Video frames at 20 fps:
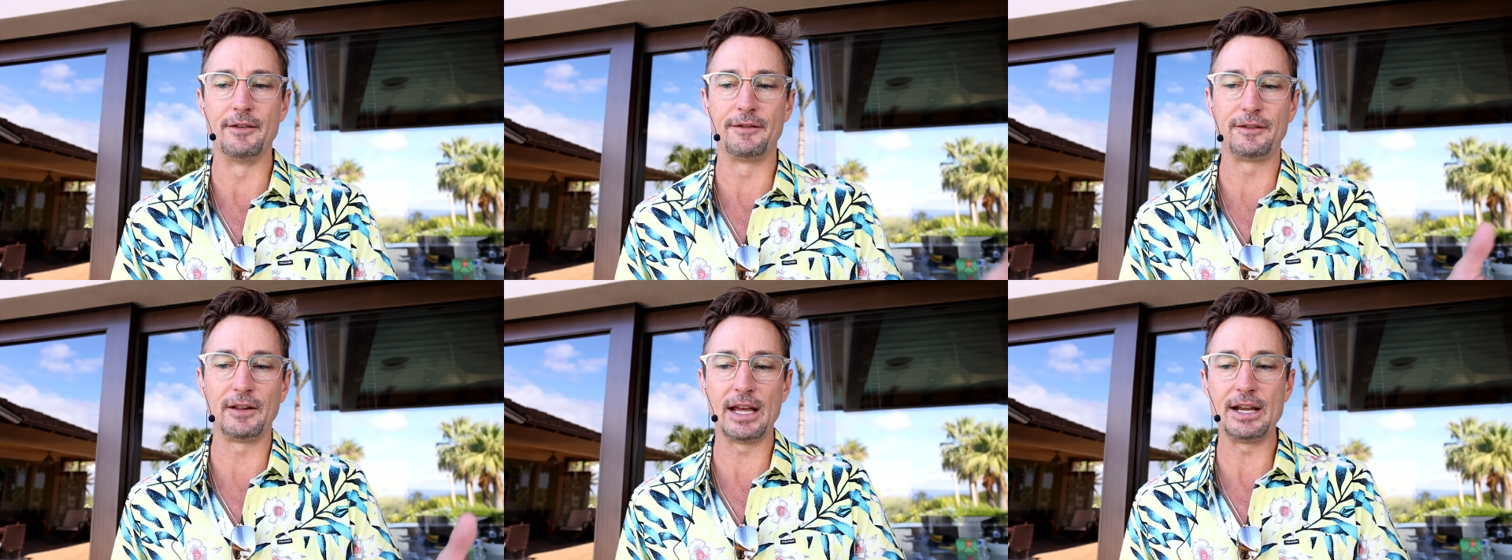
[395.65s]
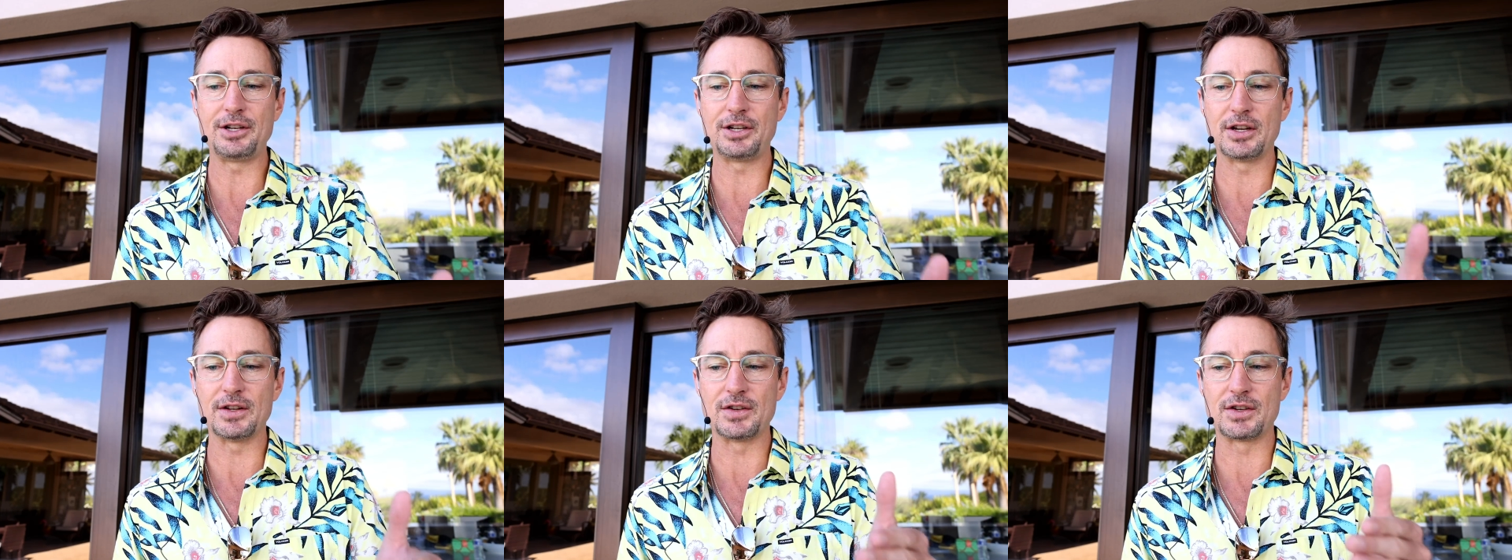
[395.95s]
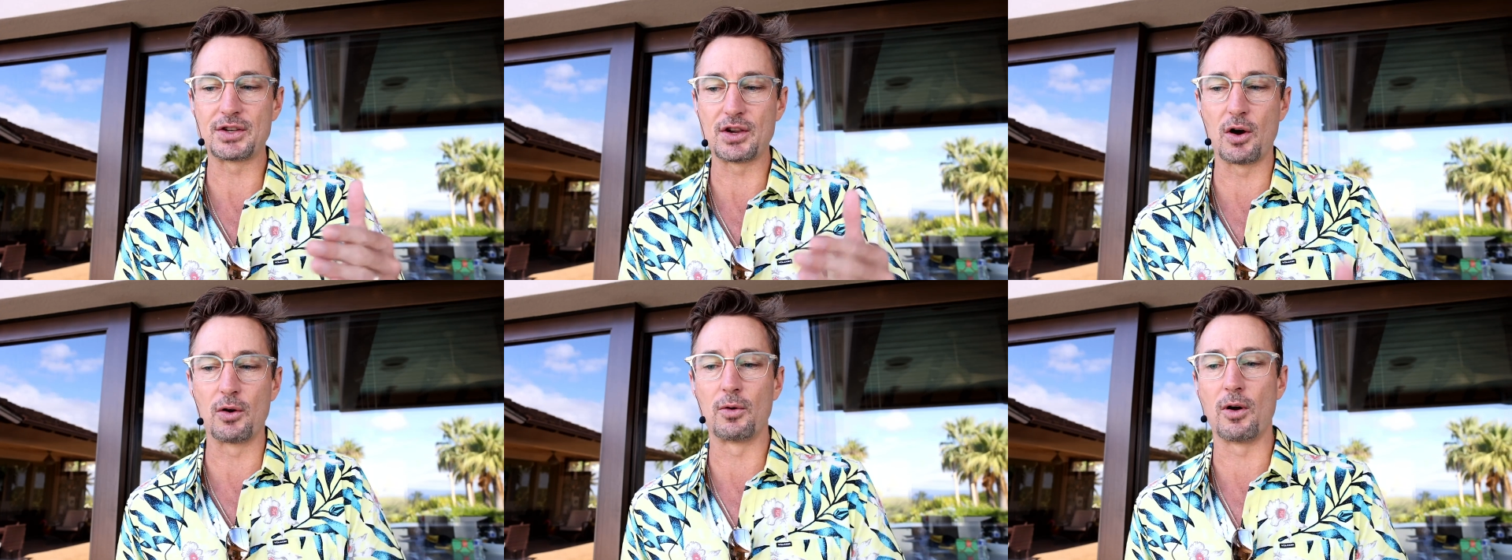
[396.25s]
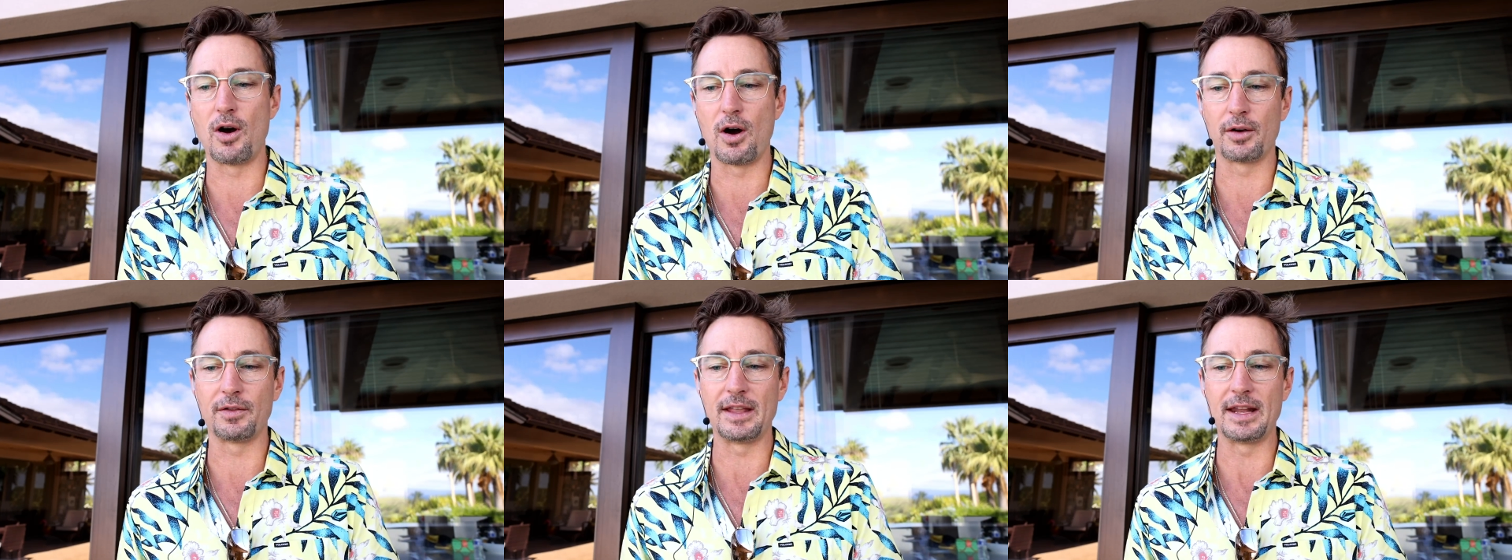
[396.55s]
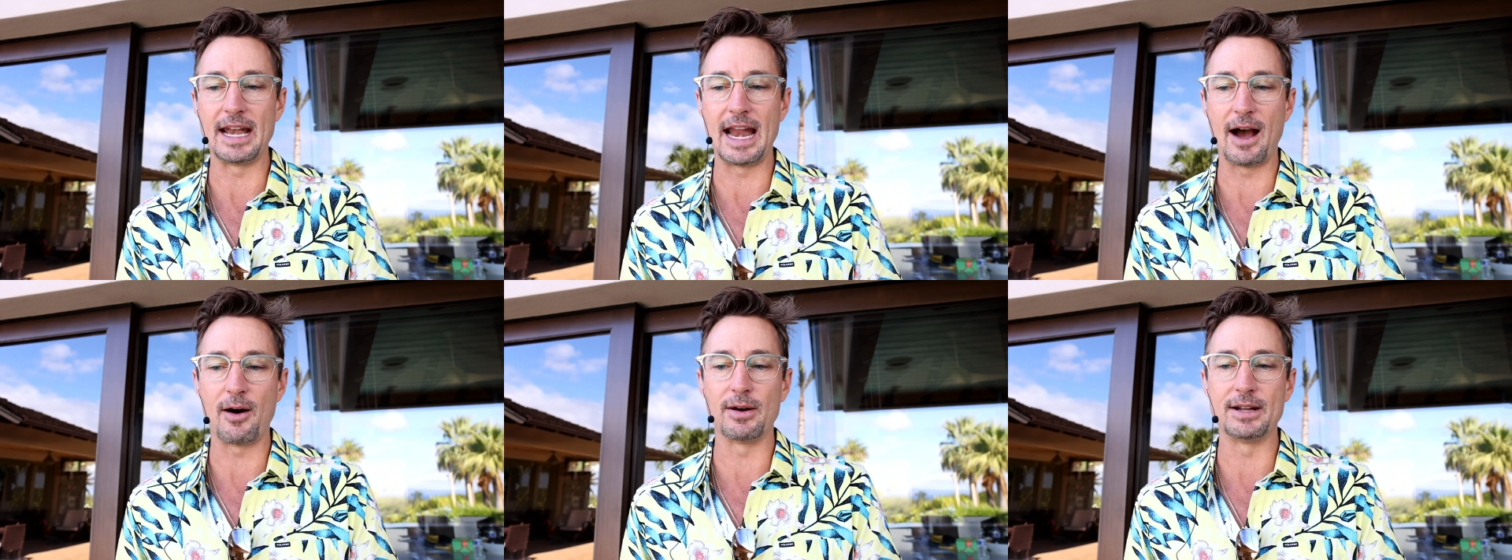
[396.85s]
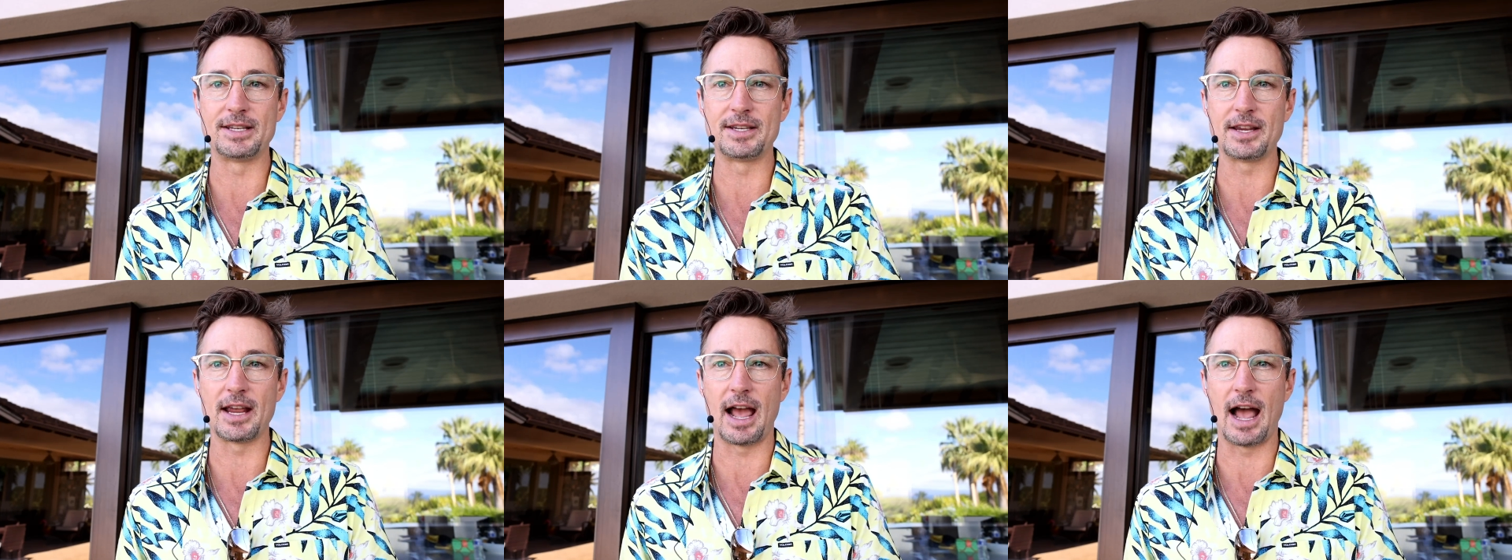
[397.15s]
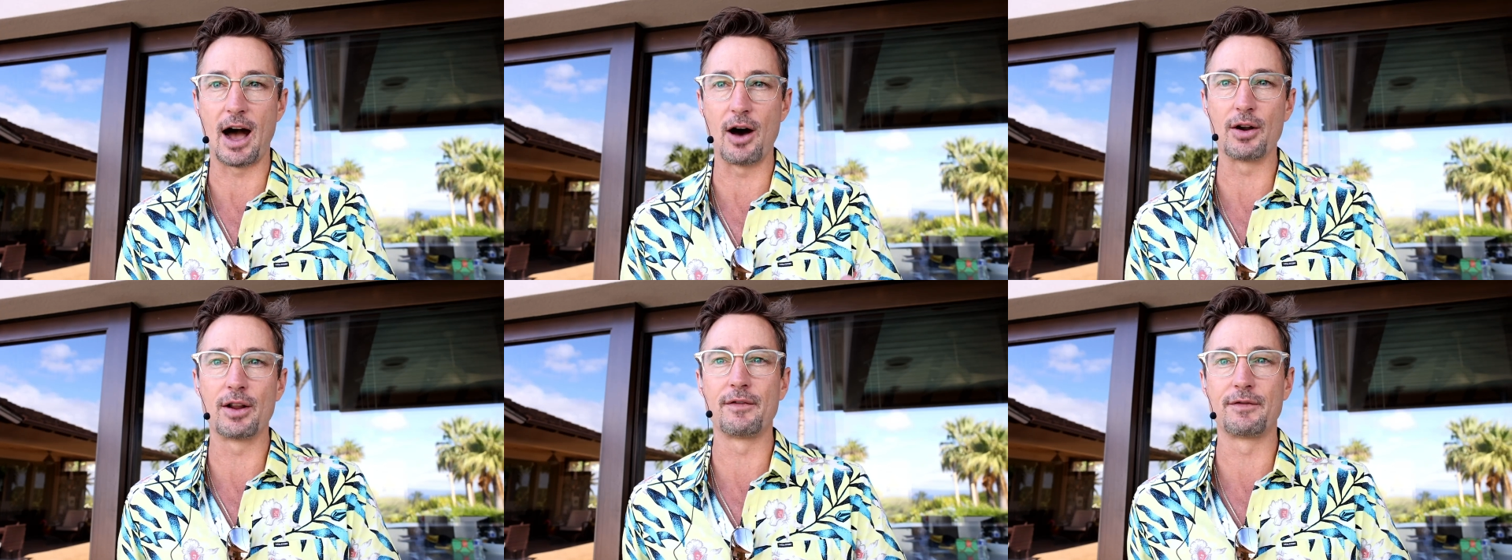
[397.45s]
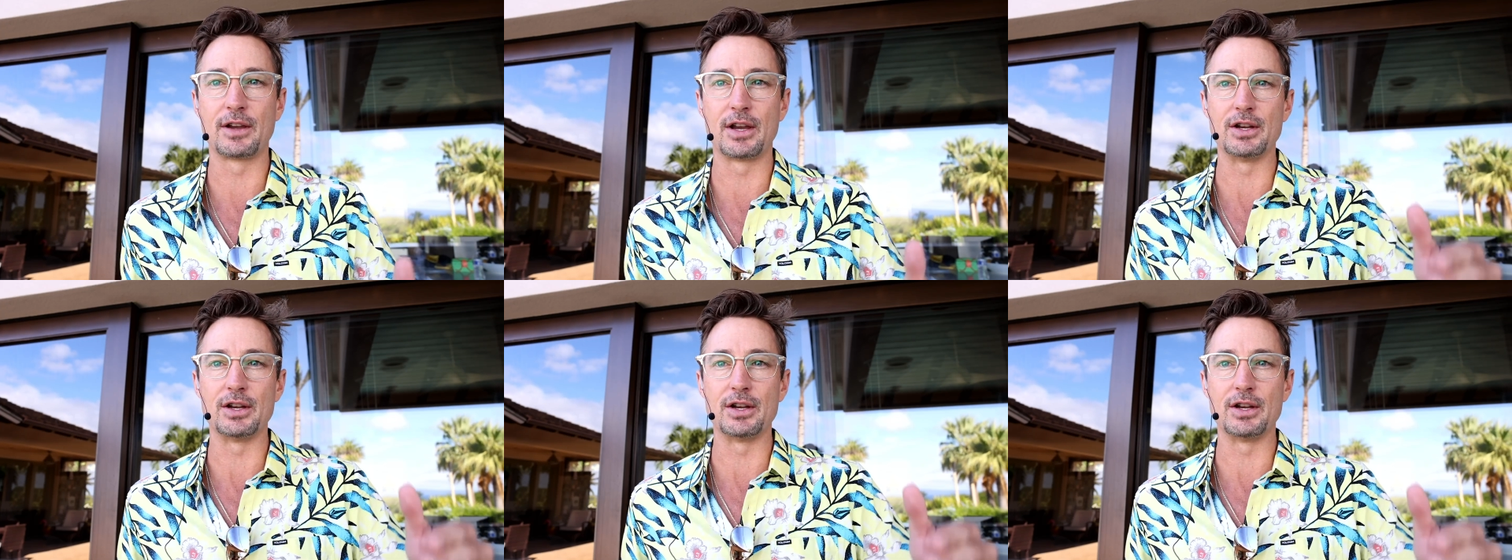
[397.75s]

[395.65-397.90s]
inflation so wrong that now it's out of